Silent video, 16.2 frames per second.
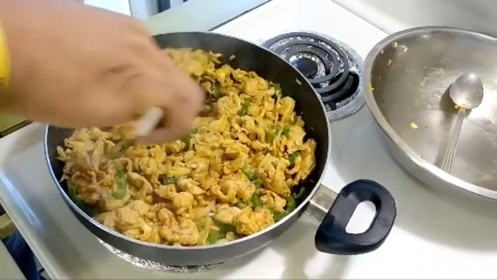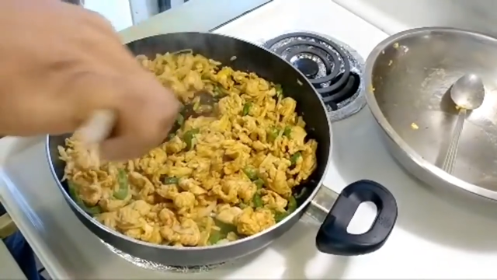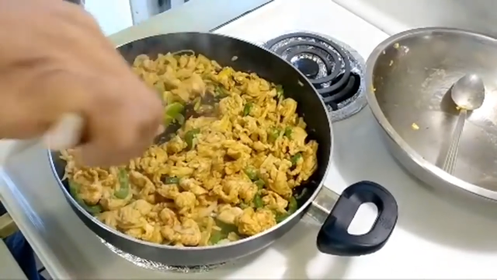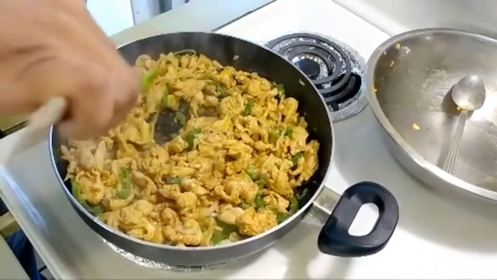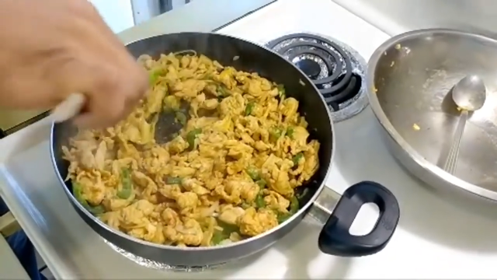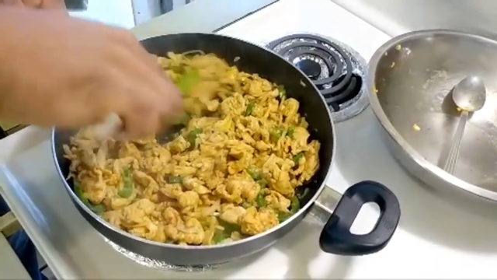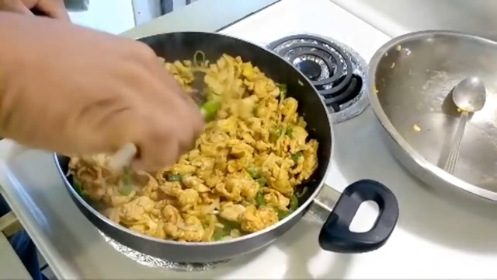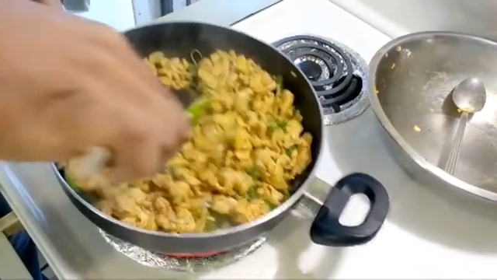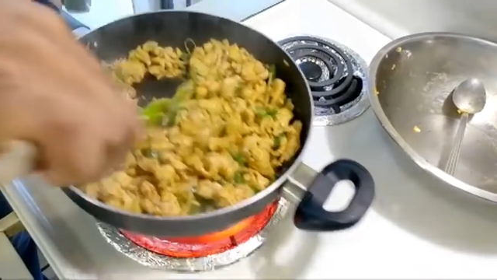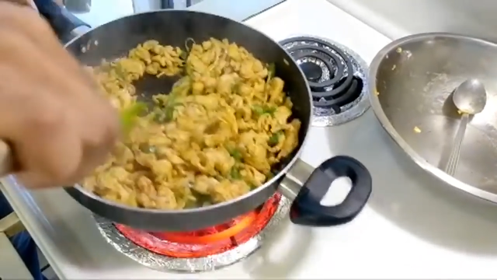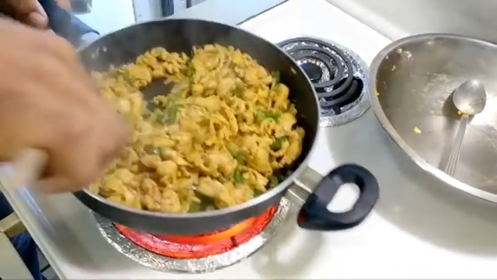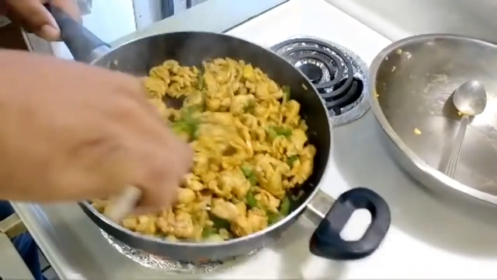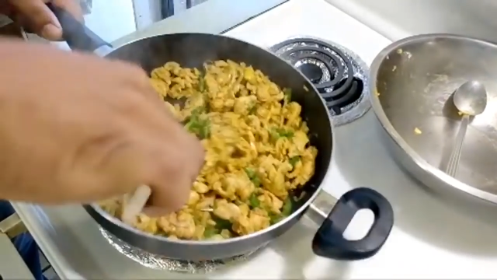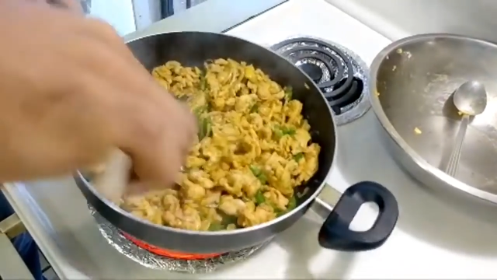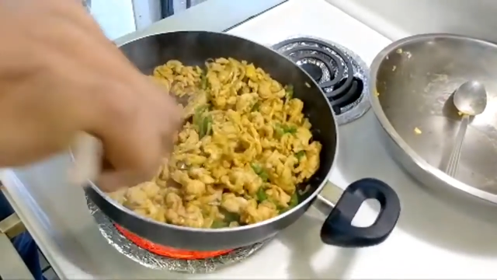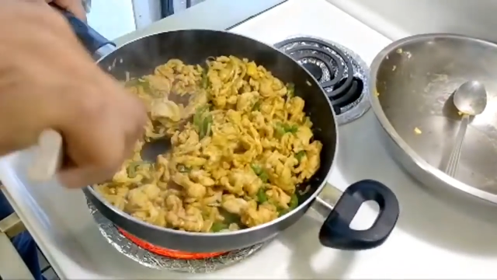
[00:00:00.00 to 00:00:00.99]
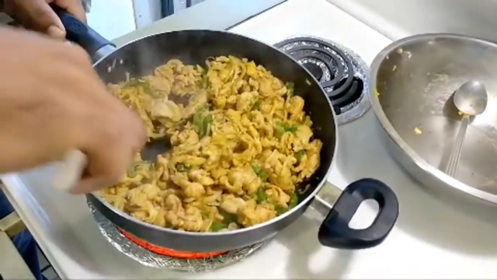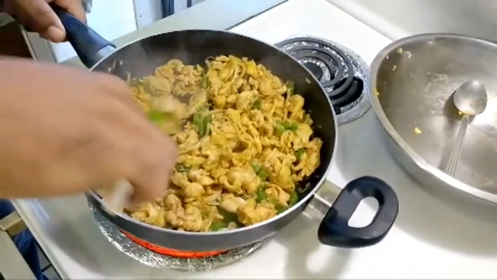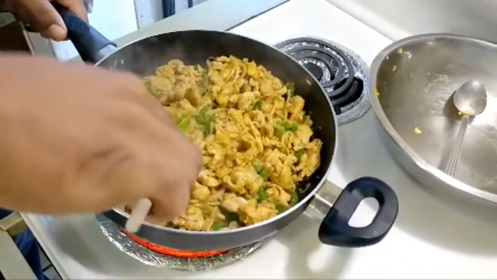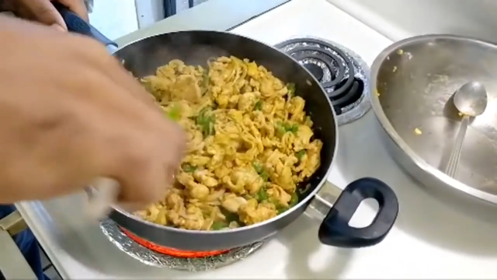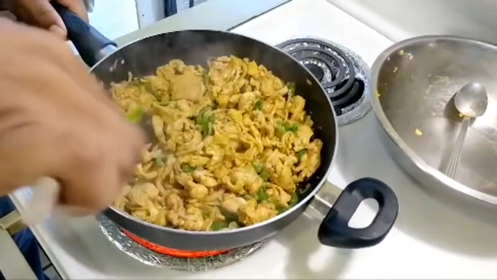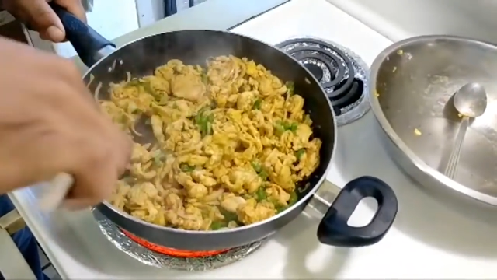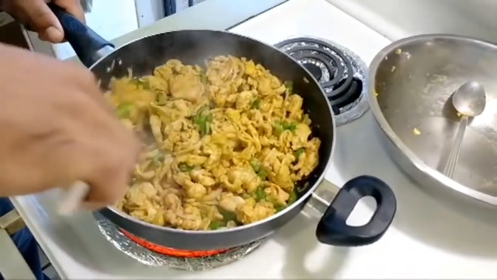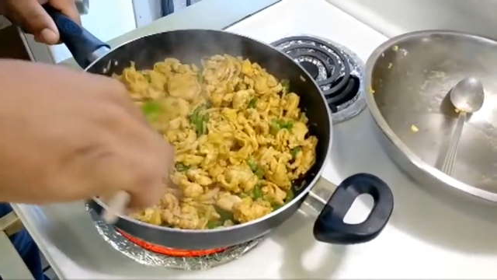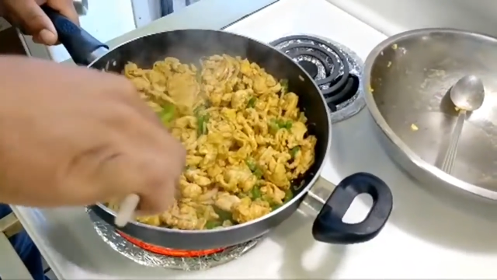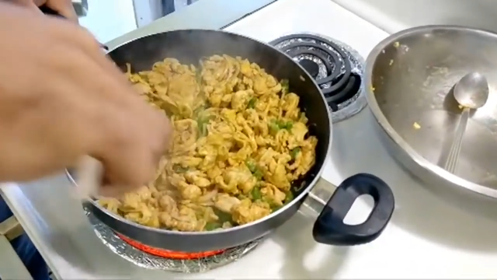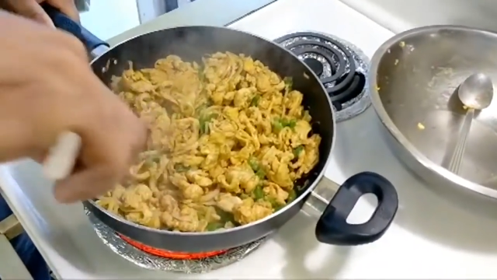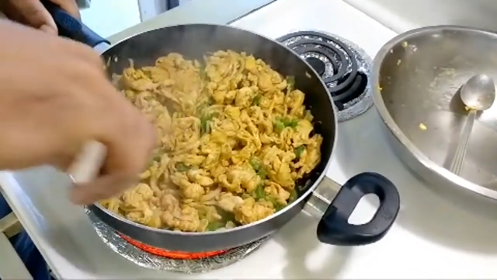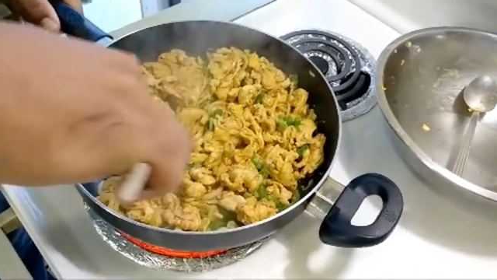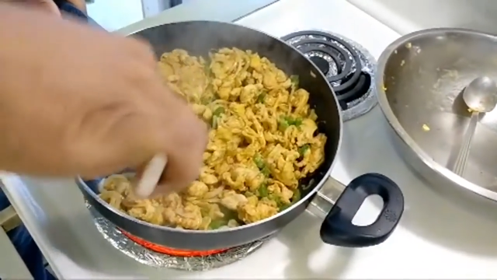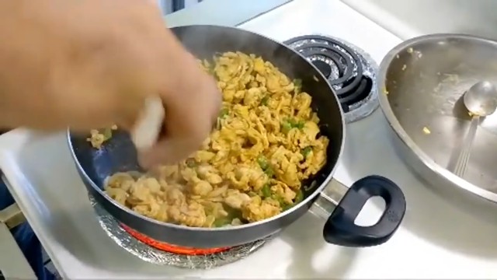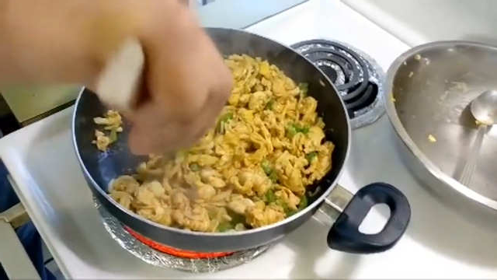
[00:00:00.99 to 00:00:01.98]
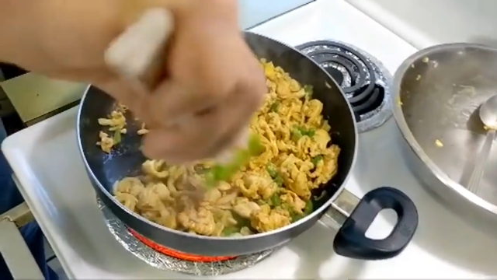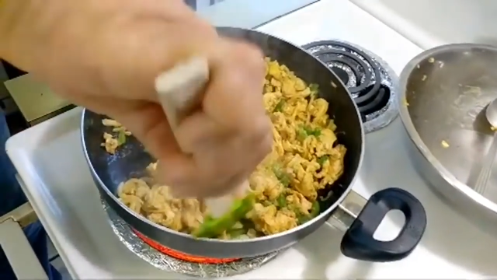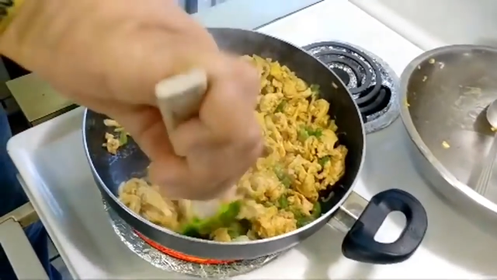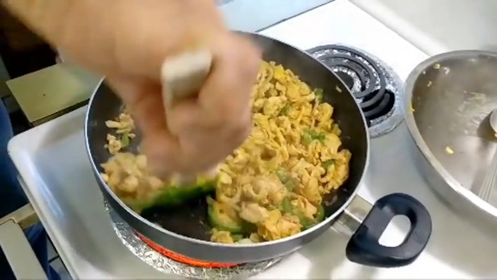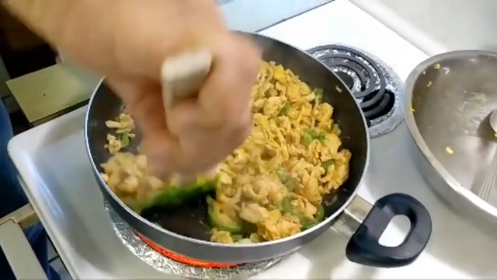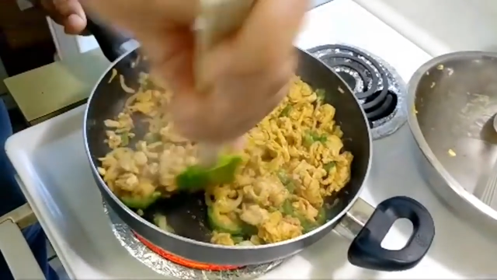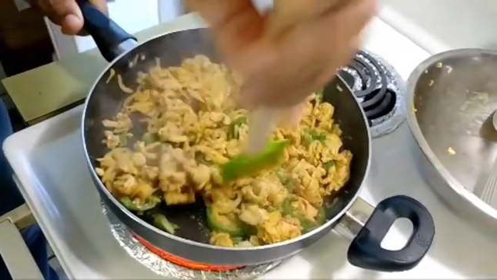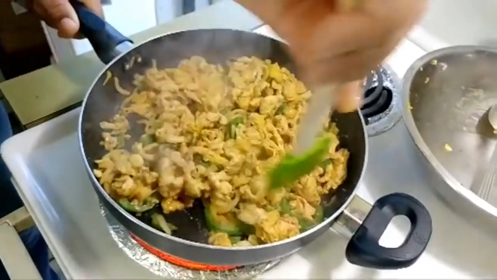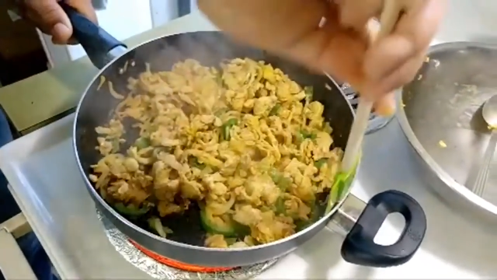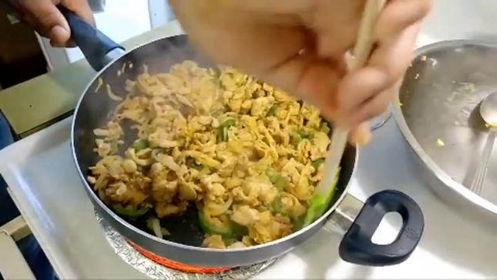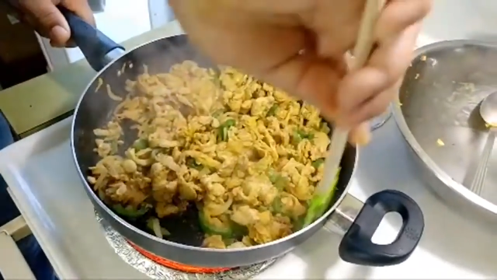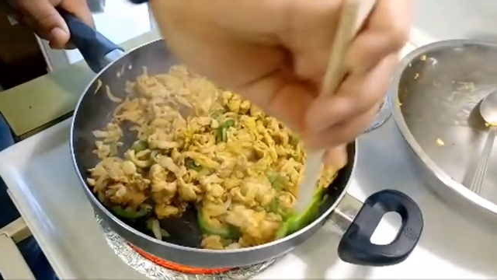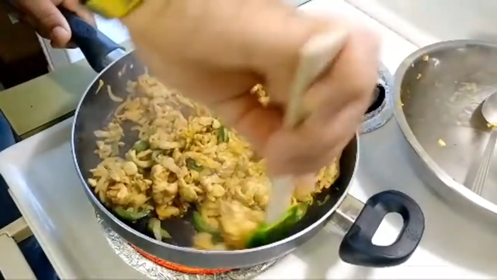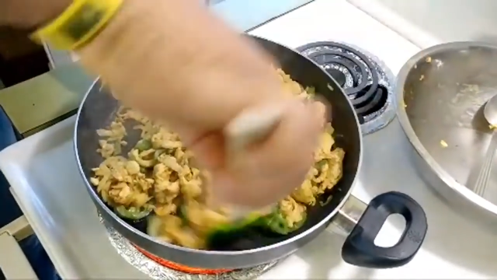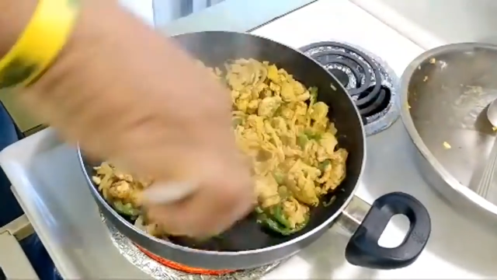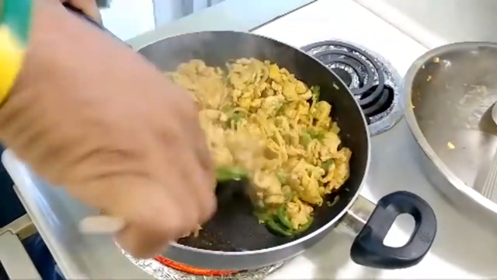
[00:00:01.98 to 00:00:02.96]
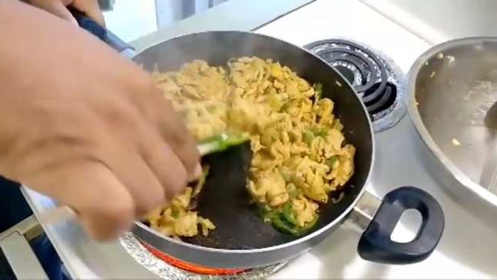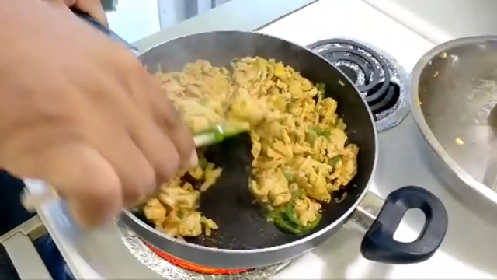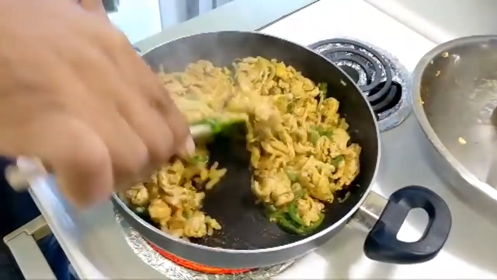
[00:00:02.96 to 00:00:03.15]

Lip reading: [unreadable: no face in view]